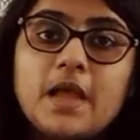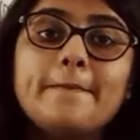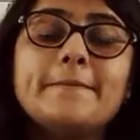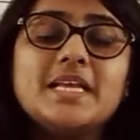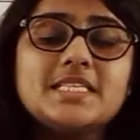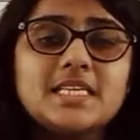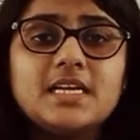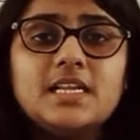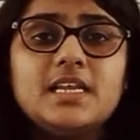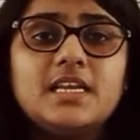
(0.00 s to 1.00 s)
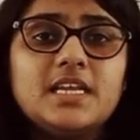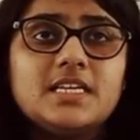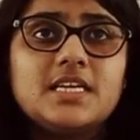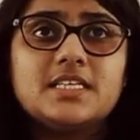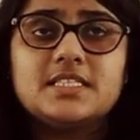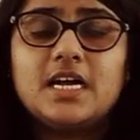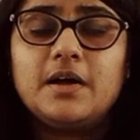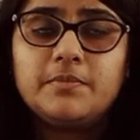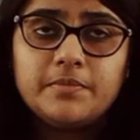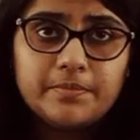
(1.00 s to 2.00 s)
Basically NEET
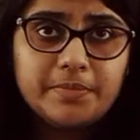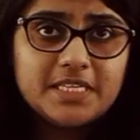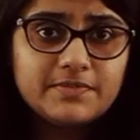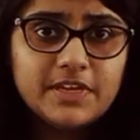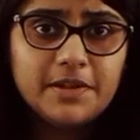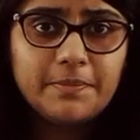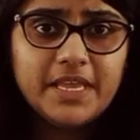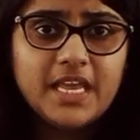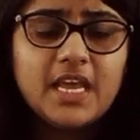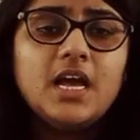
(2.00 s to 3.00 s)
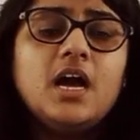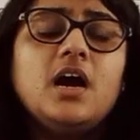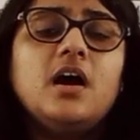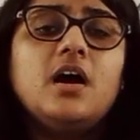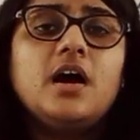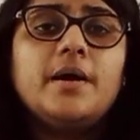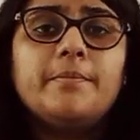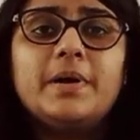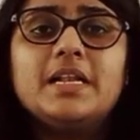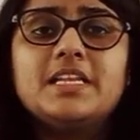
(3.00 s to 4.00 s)
exam will be
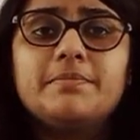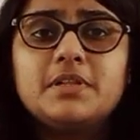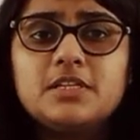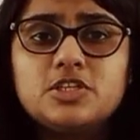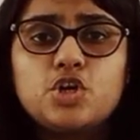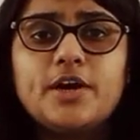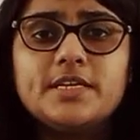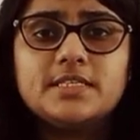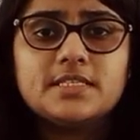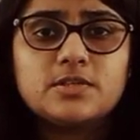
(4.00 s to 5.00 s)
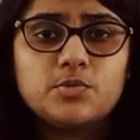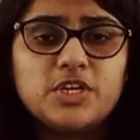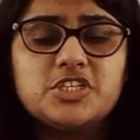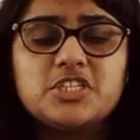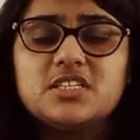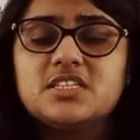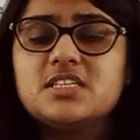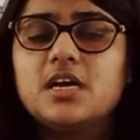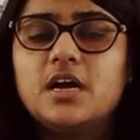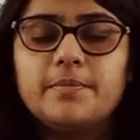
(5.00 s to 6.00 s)
multiple choice question.
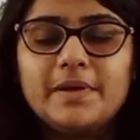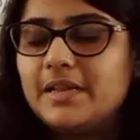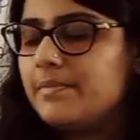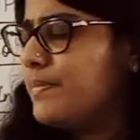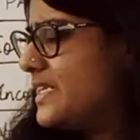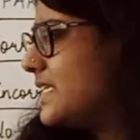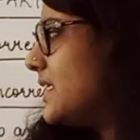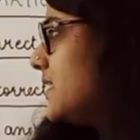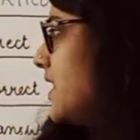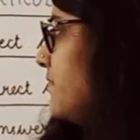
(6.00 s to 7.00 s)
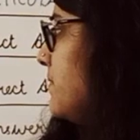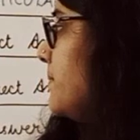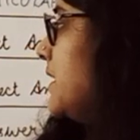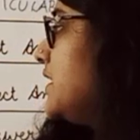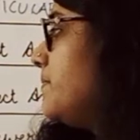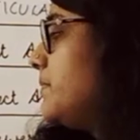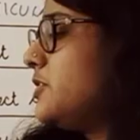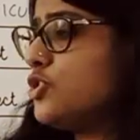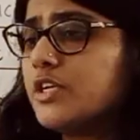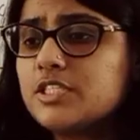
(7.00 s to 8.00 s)
Basically there will be
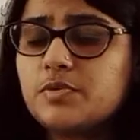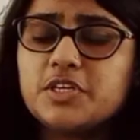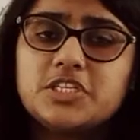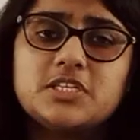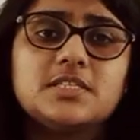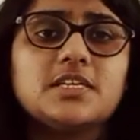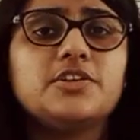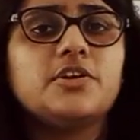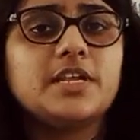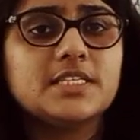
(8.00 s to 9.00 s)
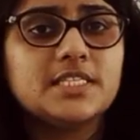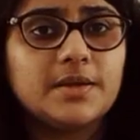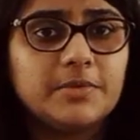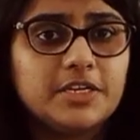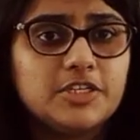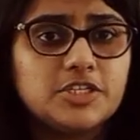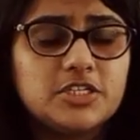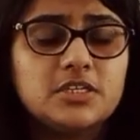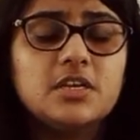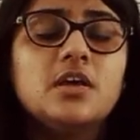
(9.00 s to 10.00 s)
multiple choice questions in your
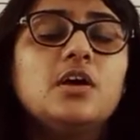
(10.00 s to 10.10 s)
examination.